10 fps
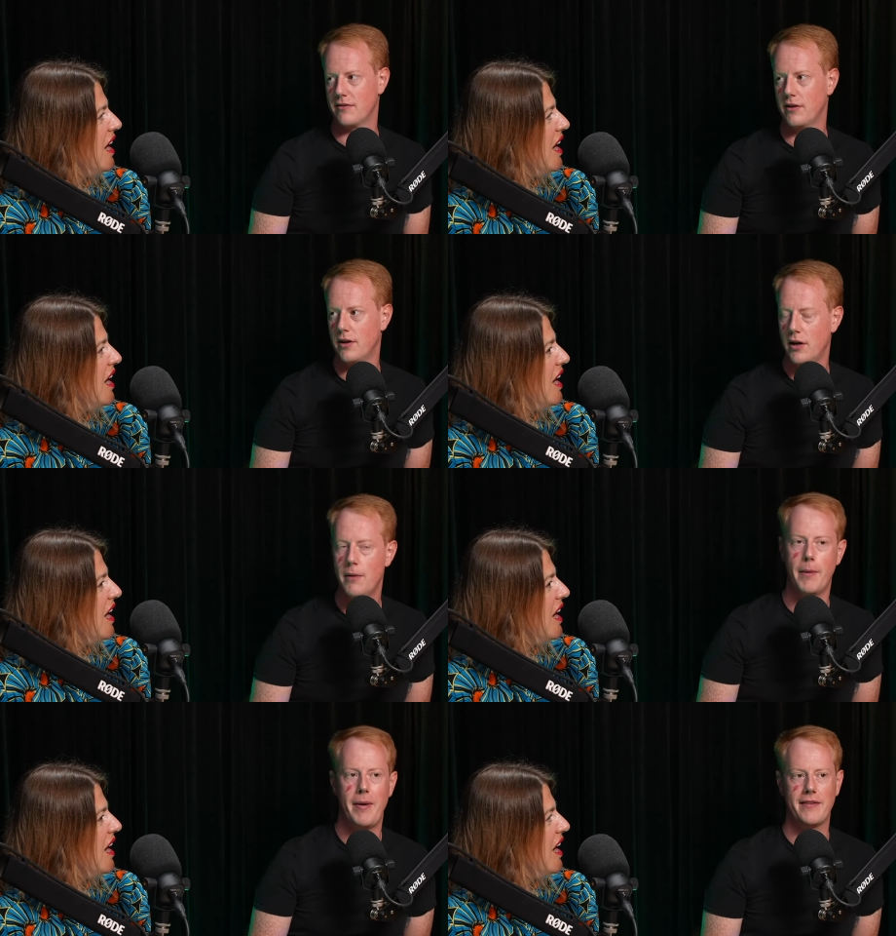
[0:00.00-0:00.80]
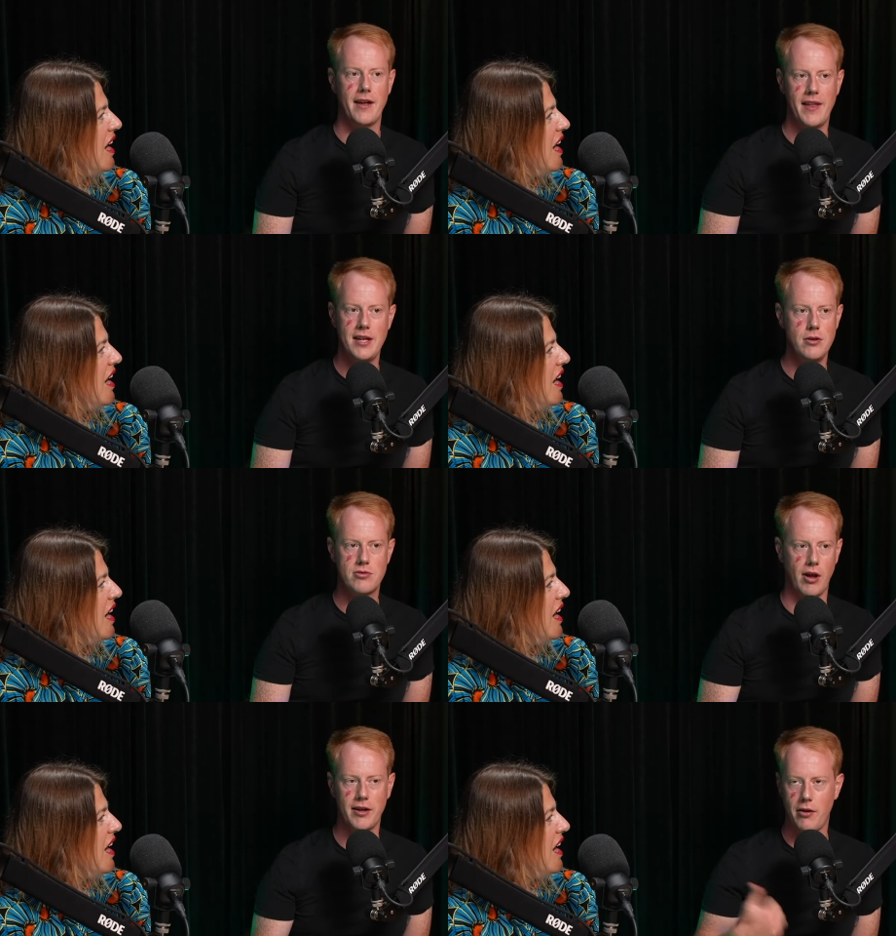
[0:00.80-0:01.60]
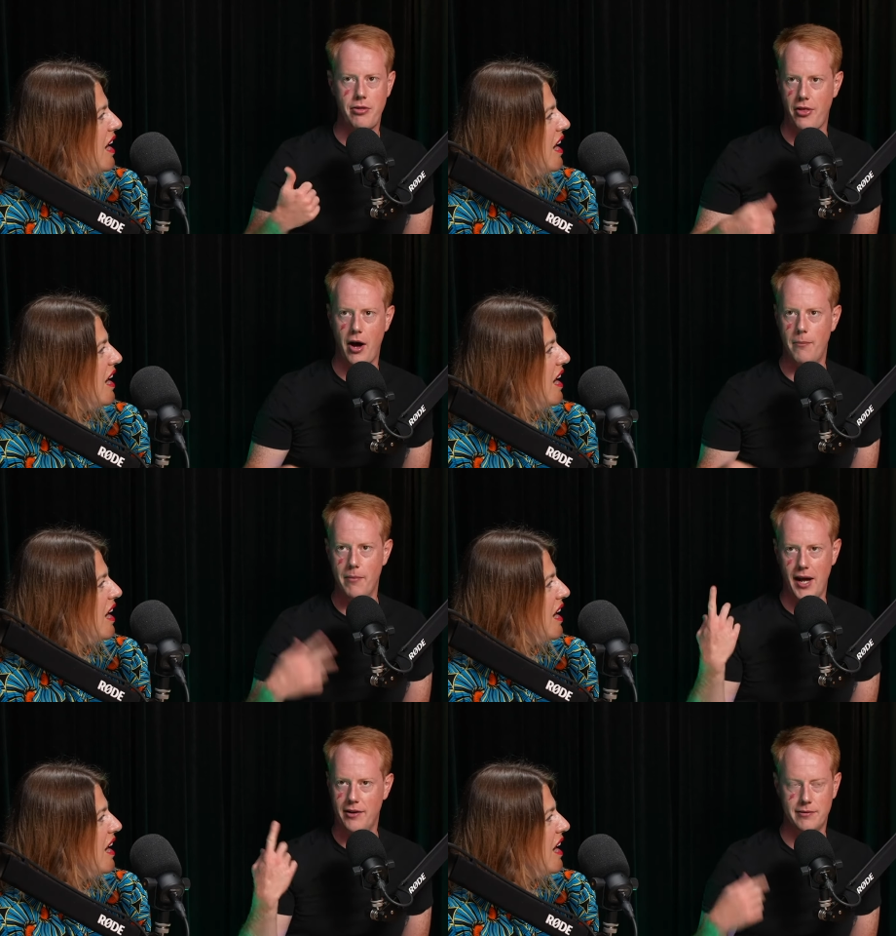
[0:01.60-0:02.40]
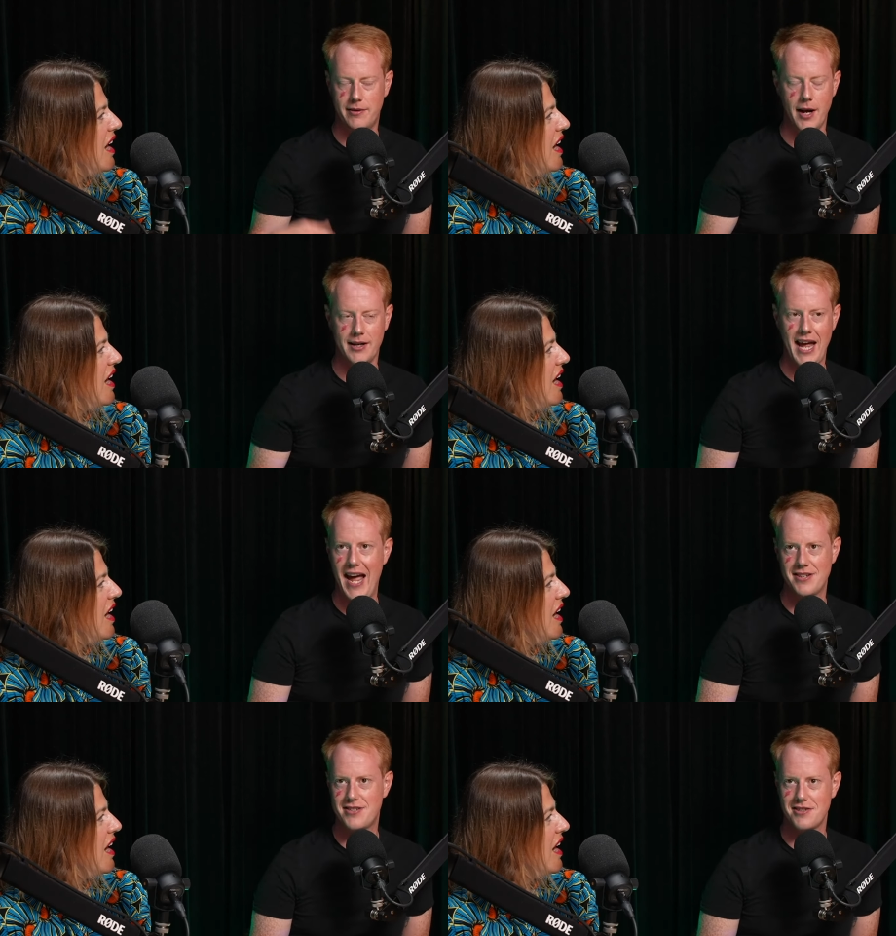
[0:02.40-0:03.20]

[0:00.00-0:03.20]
Speaker 1: Wow! But back then they used like a thumb and a guess